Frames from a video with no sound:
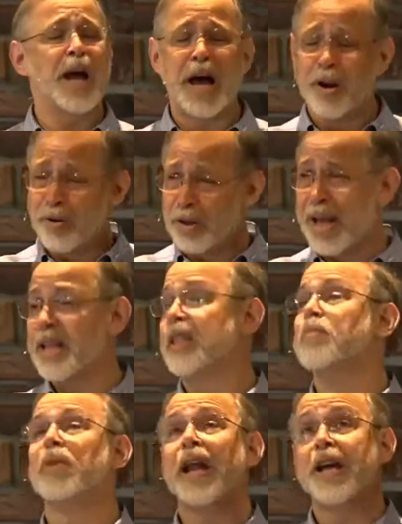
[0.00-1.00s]
I don't like
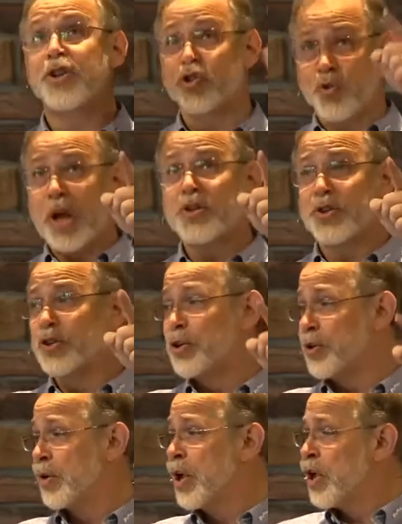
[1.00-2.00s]
them, but I trust
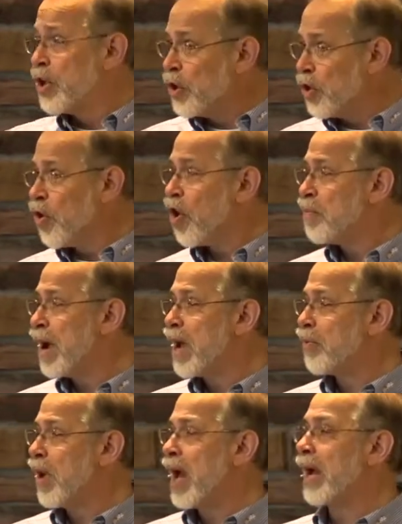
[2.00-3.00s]
you. You're my
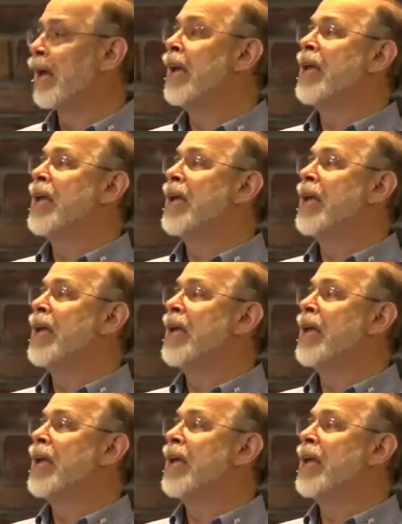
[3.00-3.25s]
rock.